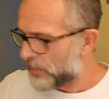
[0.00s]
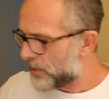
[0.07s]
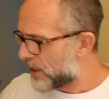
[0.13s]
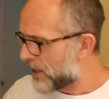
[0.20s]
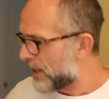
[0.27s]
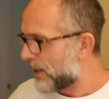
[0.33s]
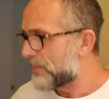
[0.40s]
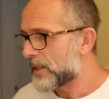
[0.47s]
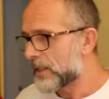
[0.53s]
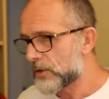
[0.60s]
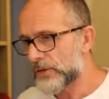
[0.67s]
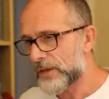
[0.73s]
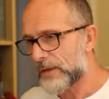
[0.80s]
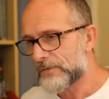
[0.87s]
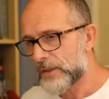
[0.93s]
up here
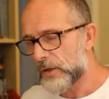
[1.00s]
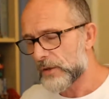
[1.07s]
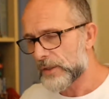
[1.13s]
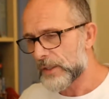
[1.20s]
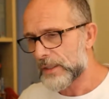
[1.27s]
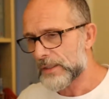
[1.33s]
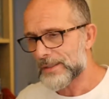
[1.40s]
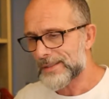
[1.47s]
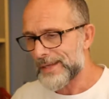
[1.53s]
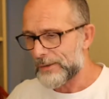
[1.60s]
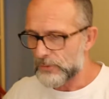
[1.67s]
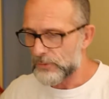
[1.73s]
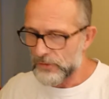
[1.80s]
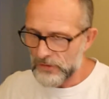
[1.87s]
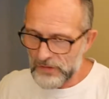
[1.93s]
because I've got it
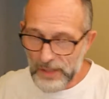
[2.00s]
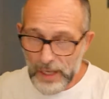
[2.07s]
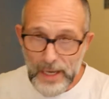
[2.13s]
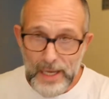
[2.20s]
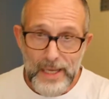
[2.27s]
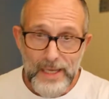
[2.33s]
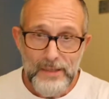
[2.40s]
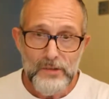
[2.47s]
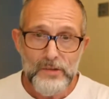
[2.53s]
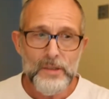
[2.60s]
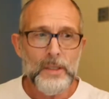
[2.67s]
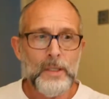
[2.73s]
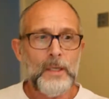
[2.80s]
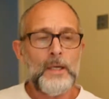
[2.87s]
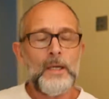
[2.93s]
downstairs,
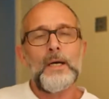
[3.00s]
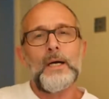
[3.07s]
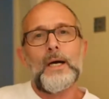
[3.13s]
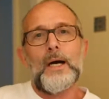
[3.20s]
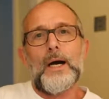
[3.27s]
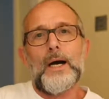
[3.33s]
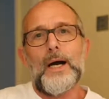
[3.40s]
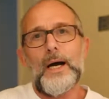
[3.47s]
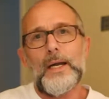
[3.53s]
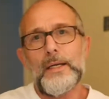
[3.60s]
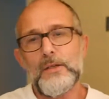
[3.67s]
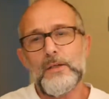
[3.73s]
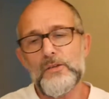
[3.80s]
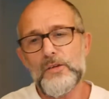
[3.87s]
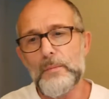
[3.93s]
and
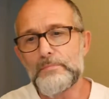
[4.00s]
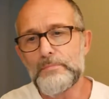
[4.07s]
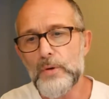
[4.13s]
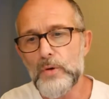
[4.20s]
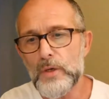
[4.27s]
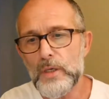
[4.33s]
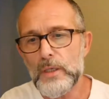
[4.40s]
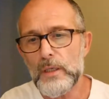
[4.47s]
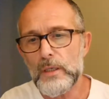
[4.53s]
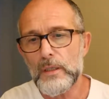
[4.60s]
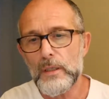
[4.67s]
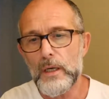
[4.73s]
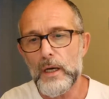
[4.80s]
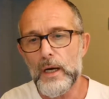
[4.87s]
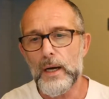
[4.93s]
it's a book.
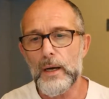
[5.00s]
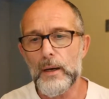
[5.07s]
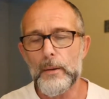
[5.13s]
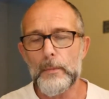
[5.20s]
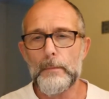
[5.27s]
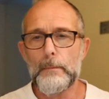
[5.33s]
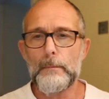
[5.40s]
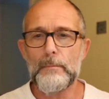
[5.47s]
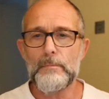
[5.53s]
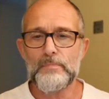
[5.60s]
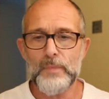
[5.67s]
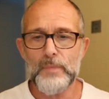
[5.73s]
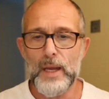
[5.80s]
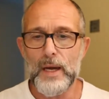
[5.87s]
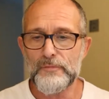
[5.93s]

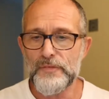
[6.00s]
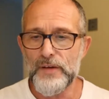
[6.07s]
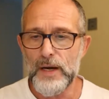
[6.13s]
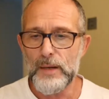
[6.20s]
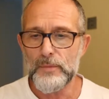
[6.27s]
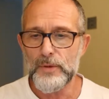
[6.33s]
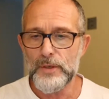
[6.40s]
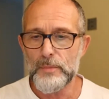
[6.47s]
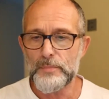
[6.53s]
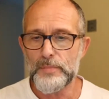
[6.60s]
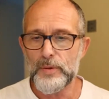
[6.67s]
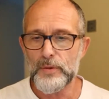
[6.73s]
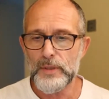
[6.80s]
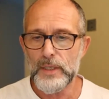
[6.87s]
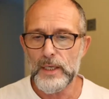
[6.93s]
In fact, I'm going to
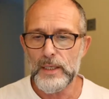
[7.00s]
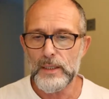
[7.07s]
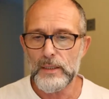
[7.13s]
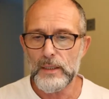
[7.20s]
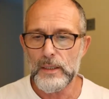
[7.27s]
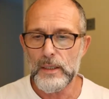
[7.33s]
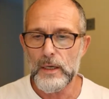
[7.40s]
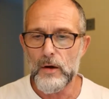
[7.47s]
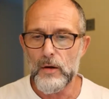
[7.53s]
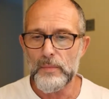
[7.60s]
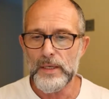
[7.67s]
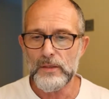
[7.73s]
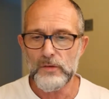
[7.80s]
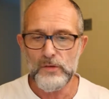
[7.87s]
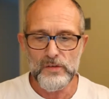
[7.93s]
put it in the
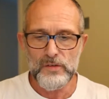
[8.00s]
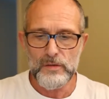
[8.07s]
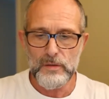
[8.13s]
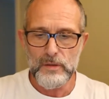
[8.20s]
comments